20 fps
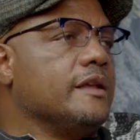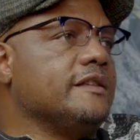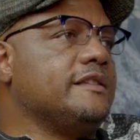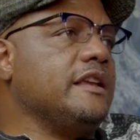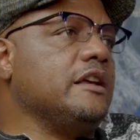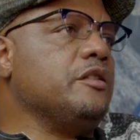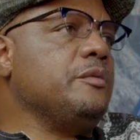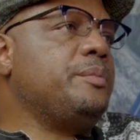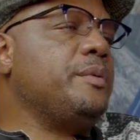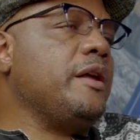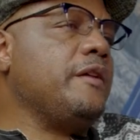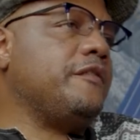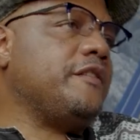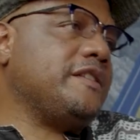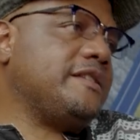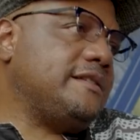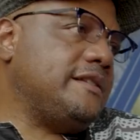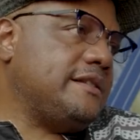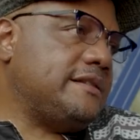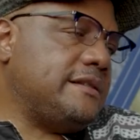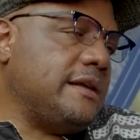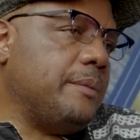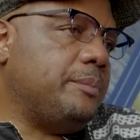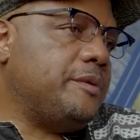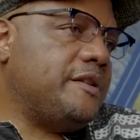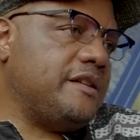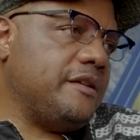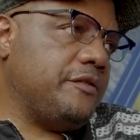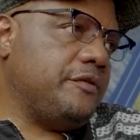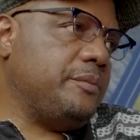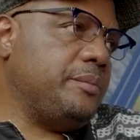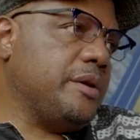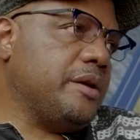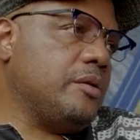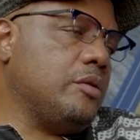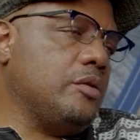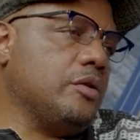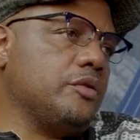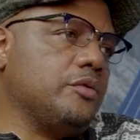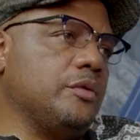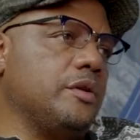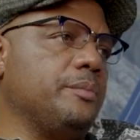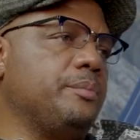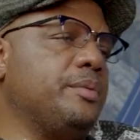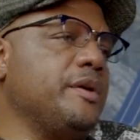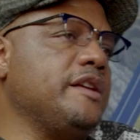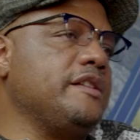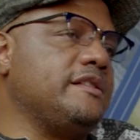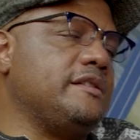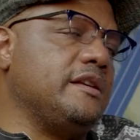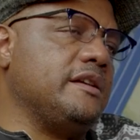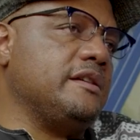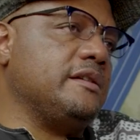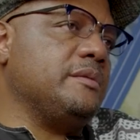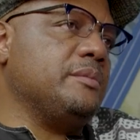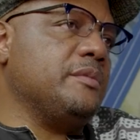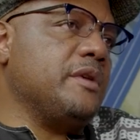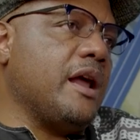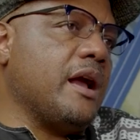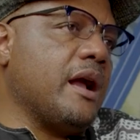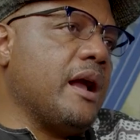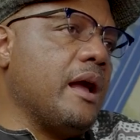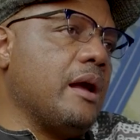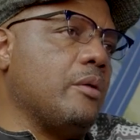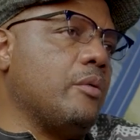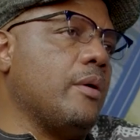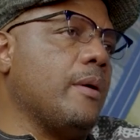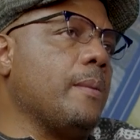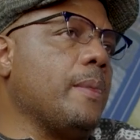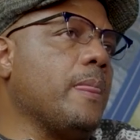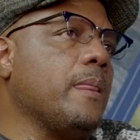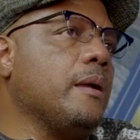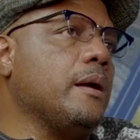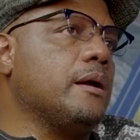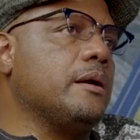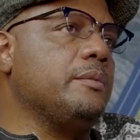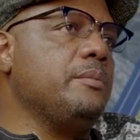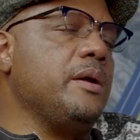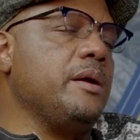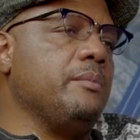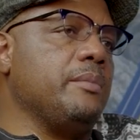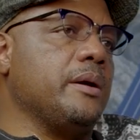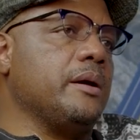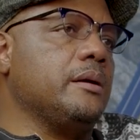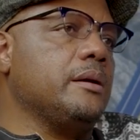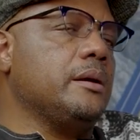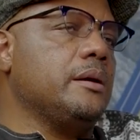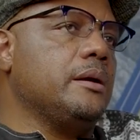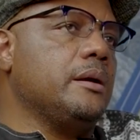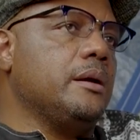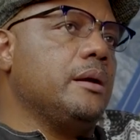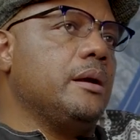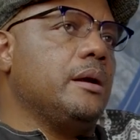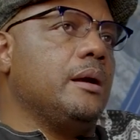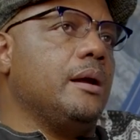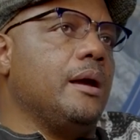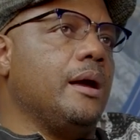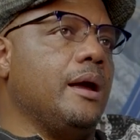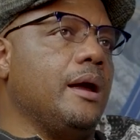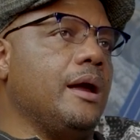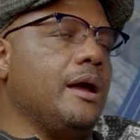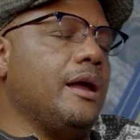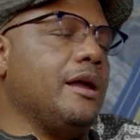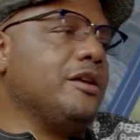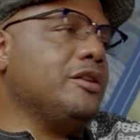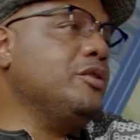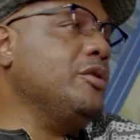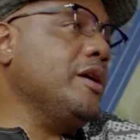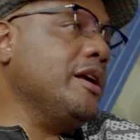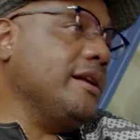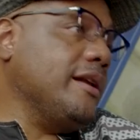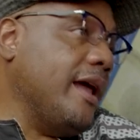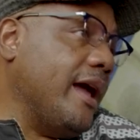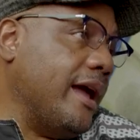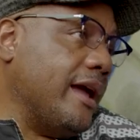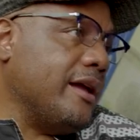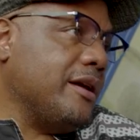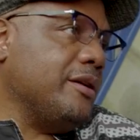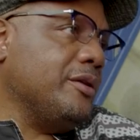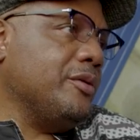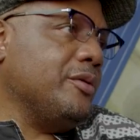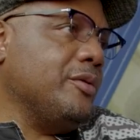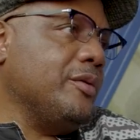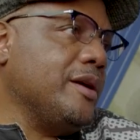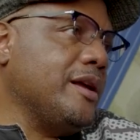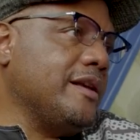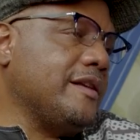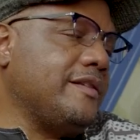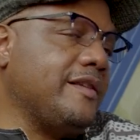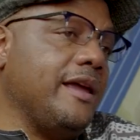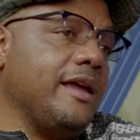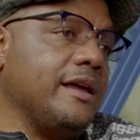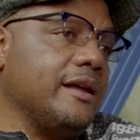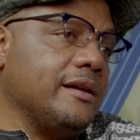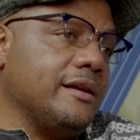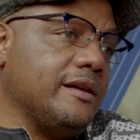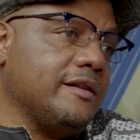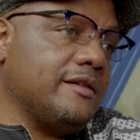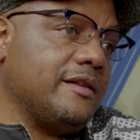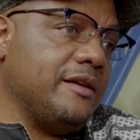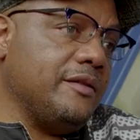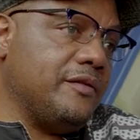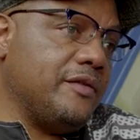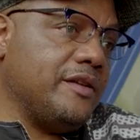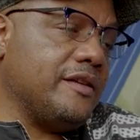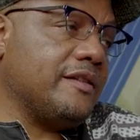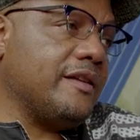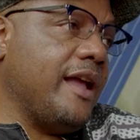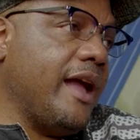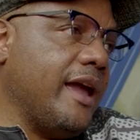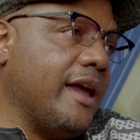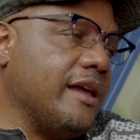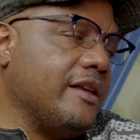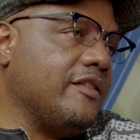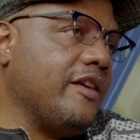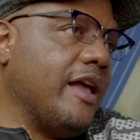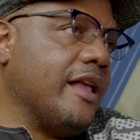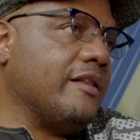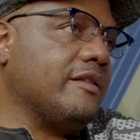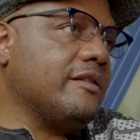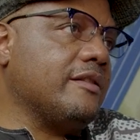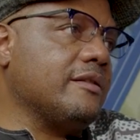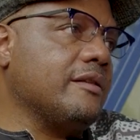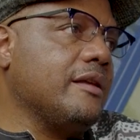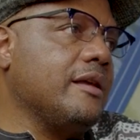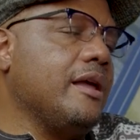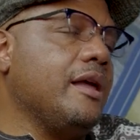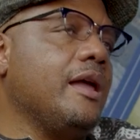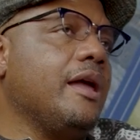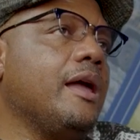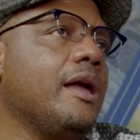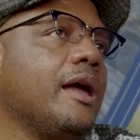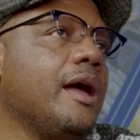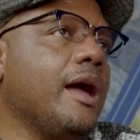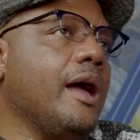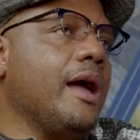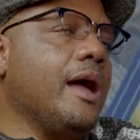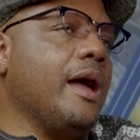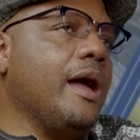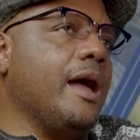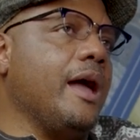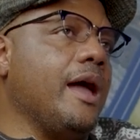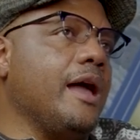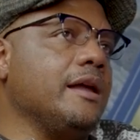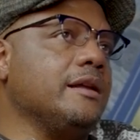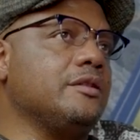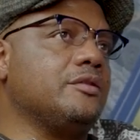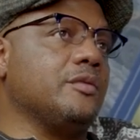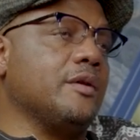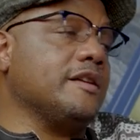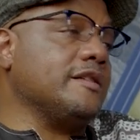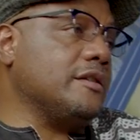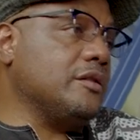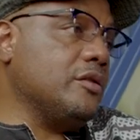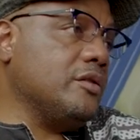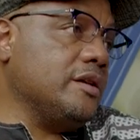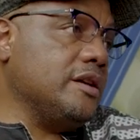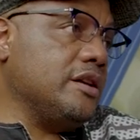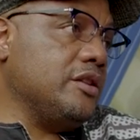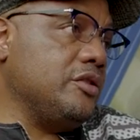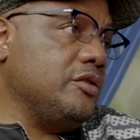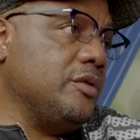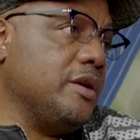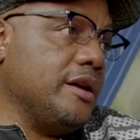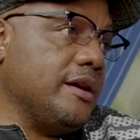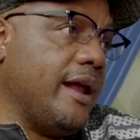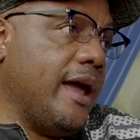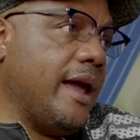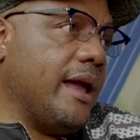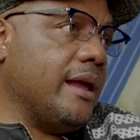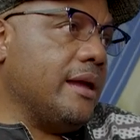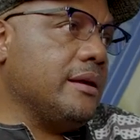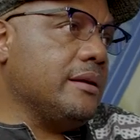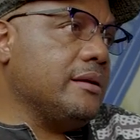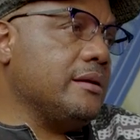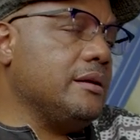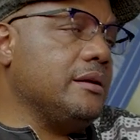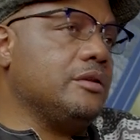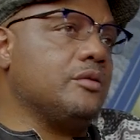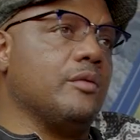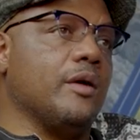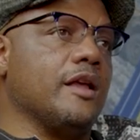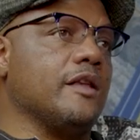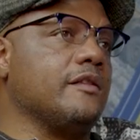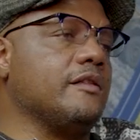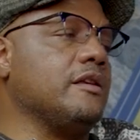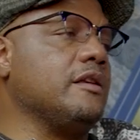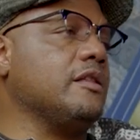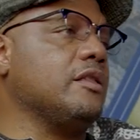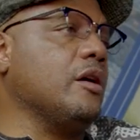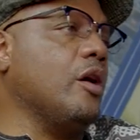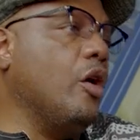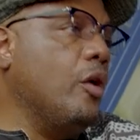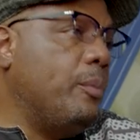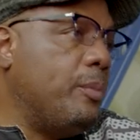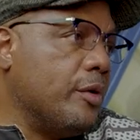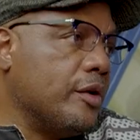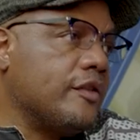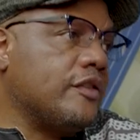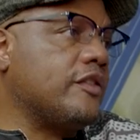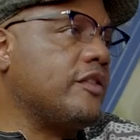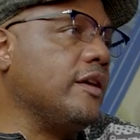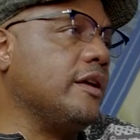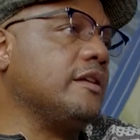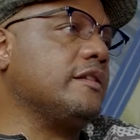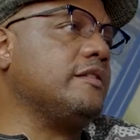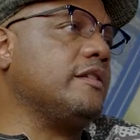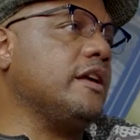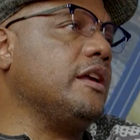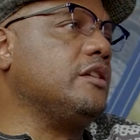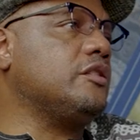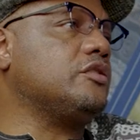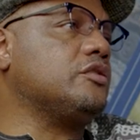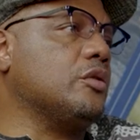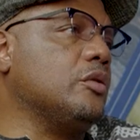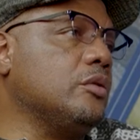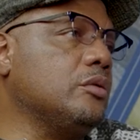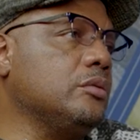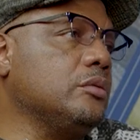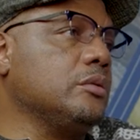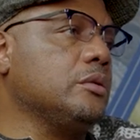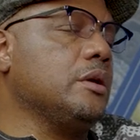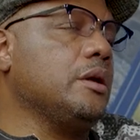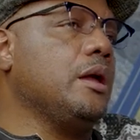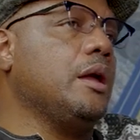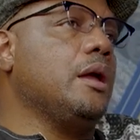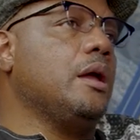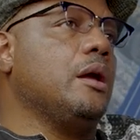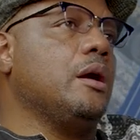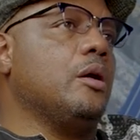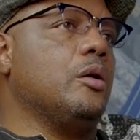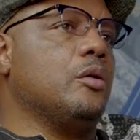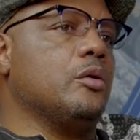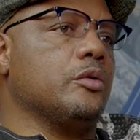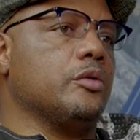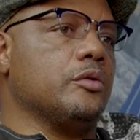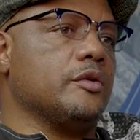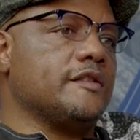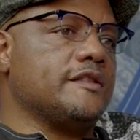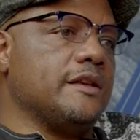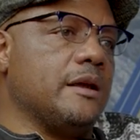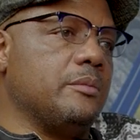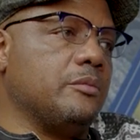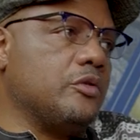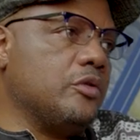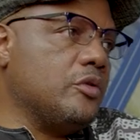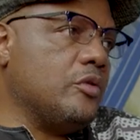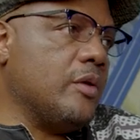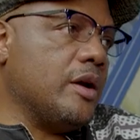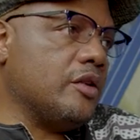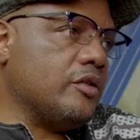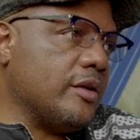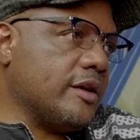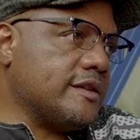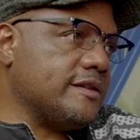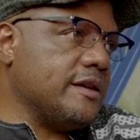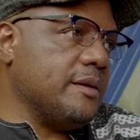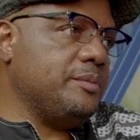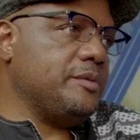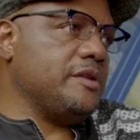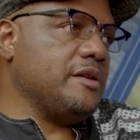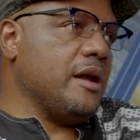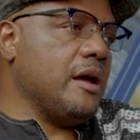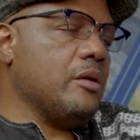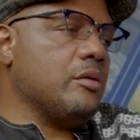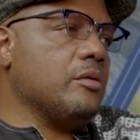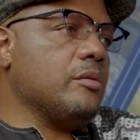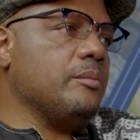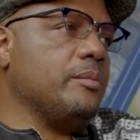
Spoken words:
ZANU-PF is deceptive because when President Mnangagwa, remember, you and I were saying, let's give this guy a chance. It wasn't only you and I. It was the opposition said so, although some don't want to accept now.